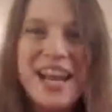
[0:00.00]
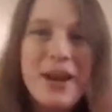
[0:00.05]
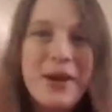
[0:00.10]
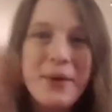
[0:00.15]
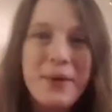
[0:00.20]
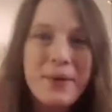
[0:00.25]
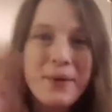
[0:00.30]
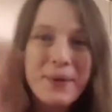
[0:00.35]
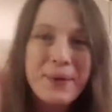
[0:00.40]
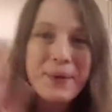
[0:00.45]

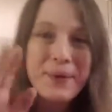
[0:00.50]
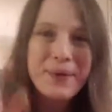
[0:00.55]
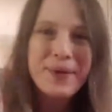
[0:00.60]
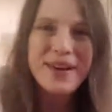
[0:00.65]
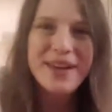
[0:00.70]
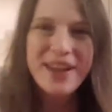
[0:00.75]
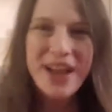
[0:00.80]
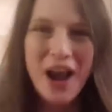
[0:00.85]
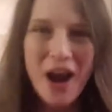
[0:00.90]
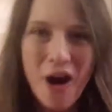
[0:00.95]
hello.
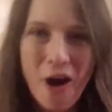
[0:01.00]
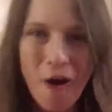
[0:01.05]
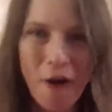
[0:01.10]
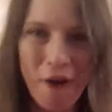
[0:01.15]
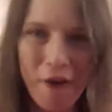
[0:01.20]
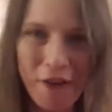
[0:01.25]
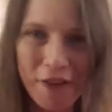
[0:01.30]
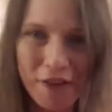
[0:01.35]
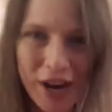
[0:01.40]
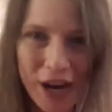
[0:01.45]

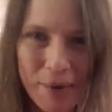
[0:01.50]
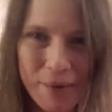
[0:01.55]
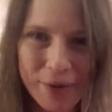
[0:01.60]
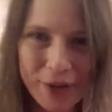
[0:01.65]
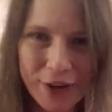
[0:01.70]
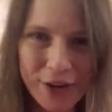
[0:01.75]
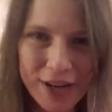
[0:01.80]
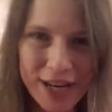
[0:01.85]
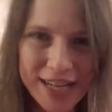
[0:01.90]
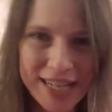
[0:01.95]
Alright, we're
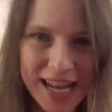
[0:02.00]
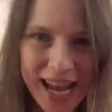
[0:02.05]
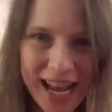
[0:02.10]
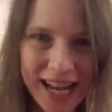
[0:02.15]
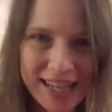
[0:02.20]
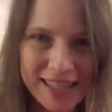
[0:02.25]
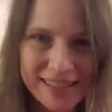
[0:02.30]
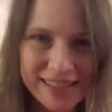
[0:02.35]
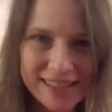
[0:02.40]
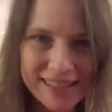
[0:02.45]
going to
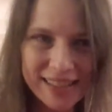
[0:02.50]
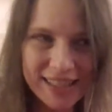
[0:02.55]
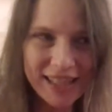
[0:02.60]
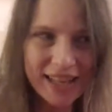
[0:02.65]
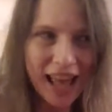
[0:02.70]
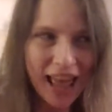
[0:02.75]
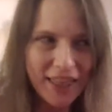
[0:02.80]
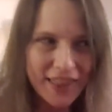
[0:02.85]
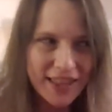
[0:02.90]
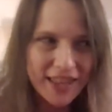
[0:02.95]
dance.
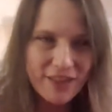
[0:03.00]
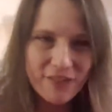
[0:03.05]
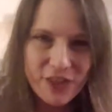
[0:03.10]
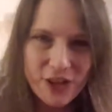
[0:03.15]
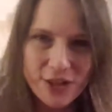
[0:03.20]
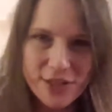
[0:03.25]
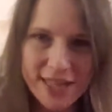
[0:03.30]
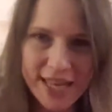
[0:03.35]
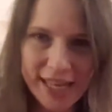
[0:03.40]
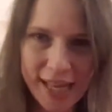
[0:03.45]
I think it
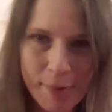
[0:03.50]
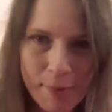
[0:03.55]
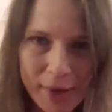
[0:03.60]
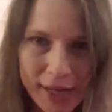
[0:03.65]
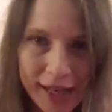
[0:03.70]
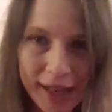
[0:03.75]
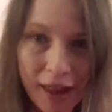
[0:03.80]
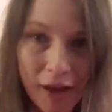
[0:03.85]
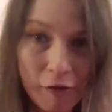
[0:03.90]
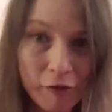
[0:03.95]
feels like I'm
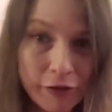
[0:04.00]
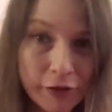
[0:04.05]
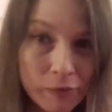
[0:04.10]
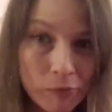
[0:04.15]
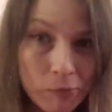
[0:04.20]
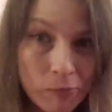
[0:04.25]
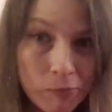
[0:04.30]
in love.